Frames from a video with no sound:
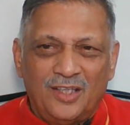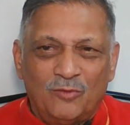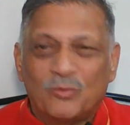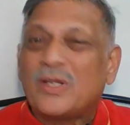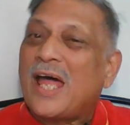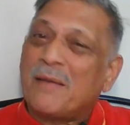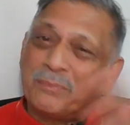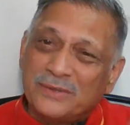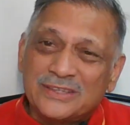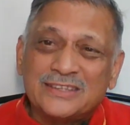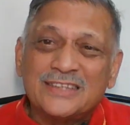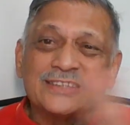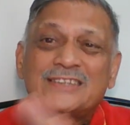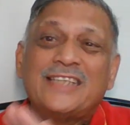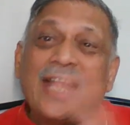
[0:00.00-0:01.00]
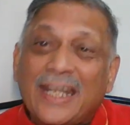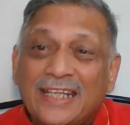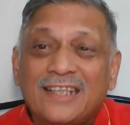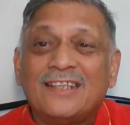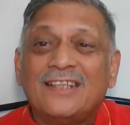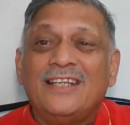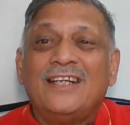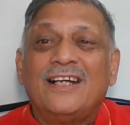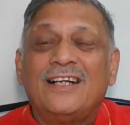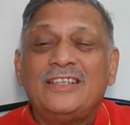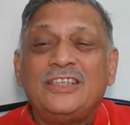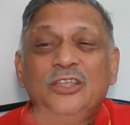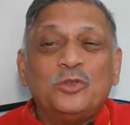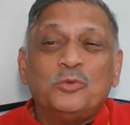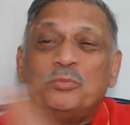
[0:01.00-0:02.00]
What happens is then a
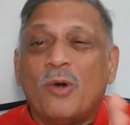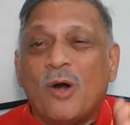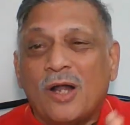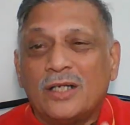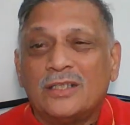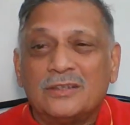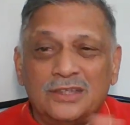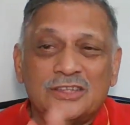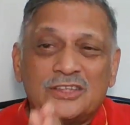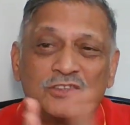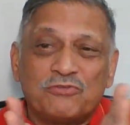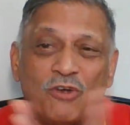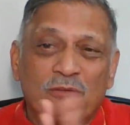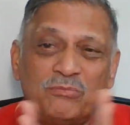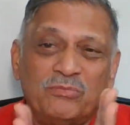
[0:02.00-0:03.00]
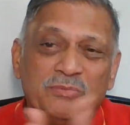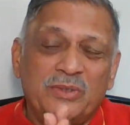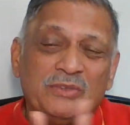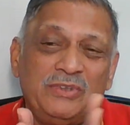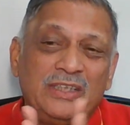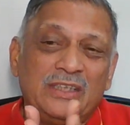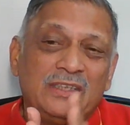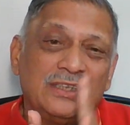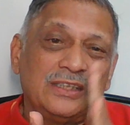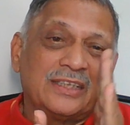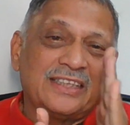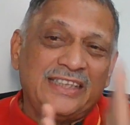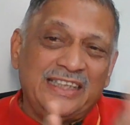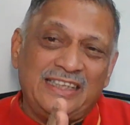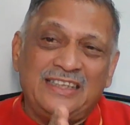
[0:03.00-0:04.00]
new bond is formed between the
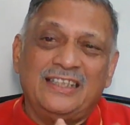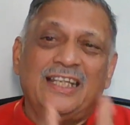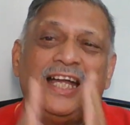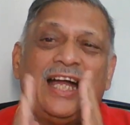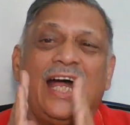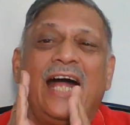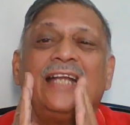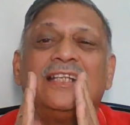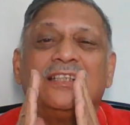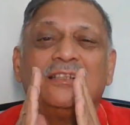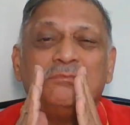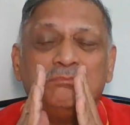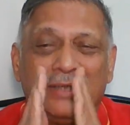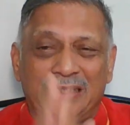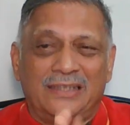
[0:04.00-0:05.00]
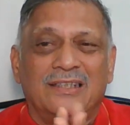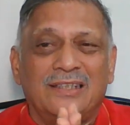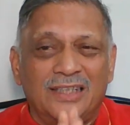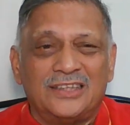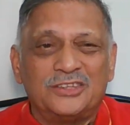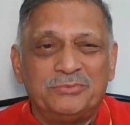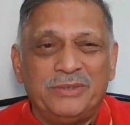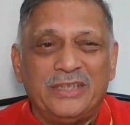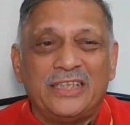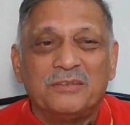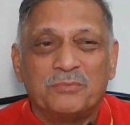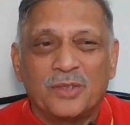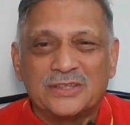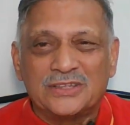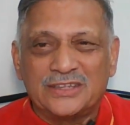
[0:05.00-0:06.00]
tin and the metal that is being
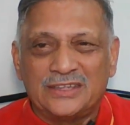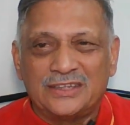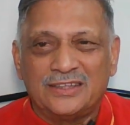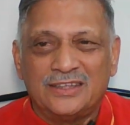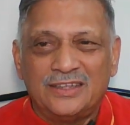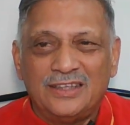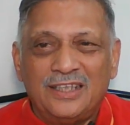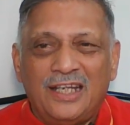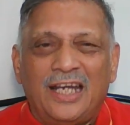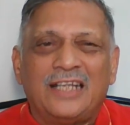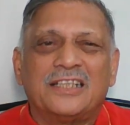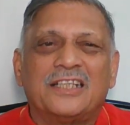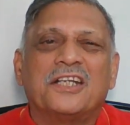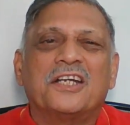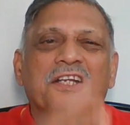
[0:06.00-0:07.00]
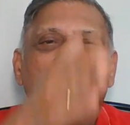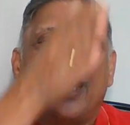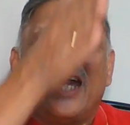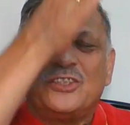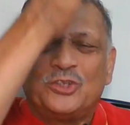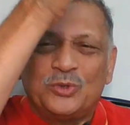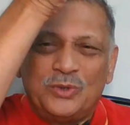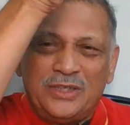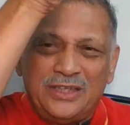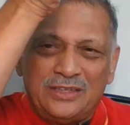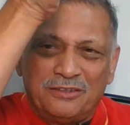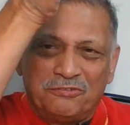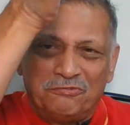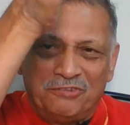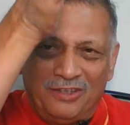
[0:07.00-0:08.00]
deposited, and gradually
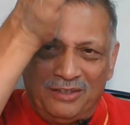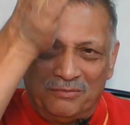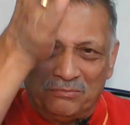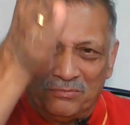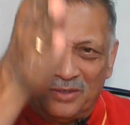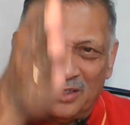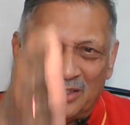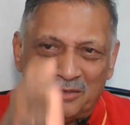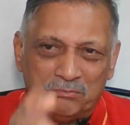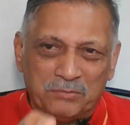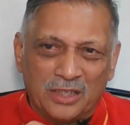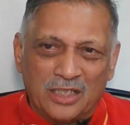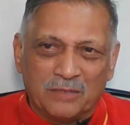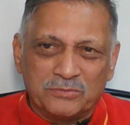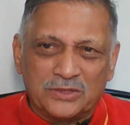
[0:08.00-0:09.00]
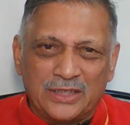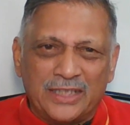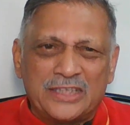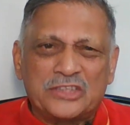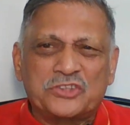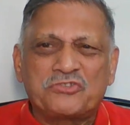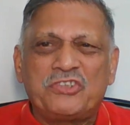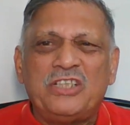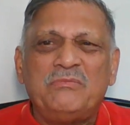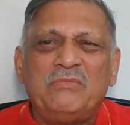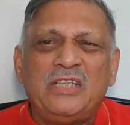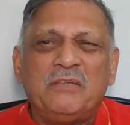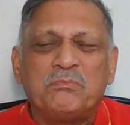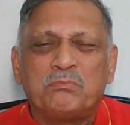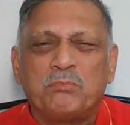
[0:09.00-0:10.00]
the film becomes
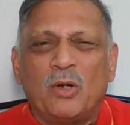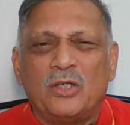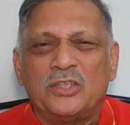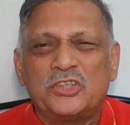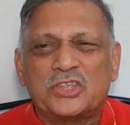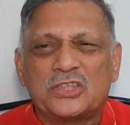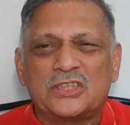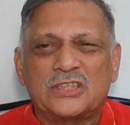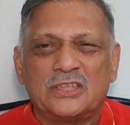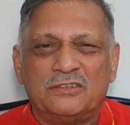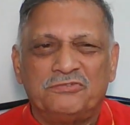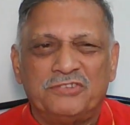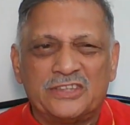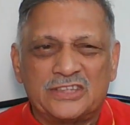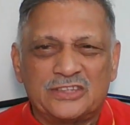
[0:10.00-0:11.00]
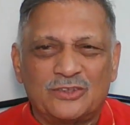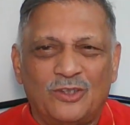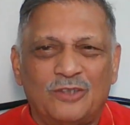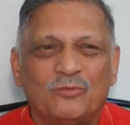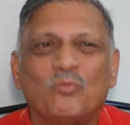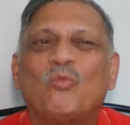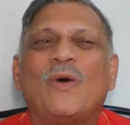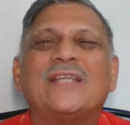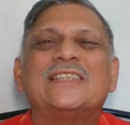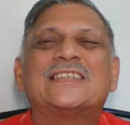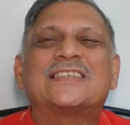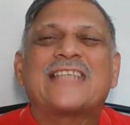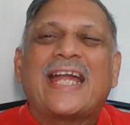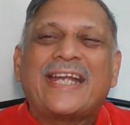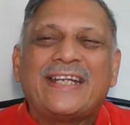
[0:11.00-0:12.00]
extremely polished surface on one
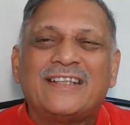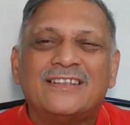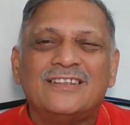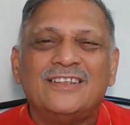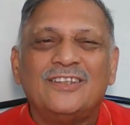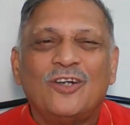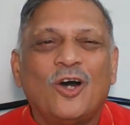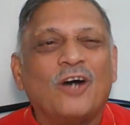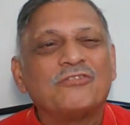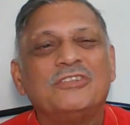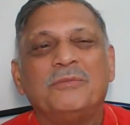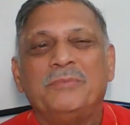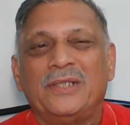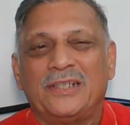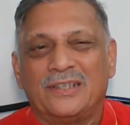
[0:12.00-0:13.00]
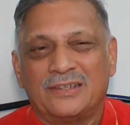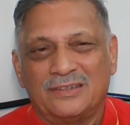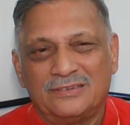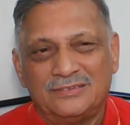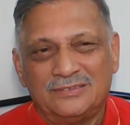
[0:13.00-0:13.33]
side of the mirror.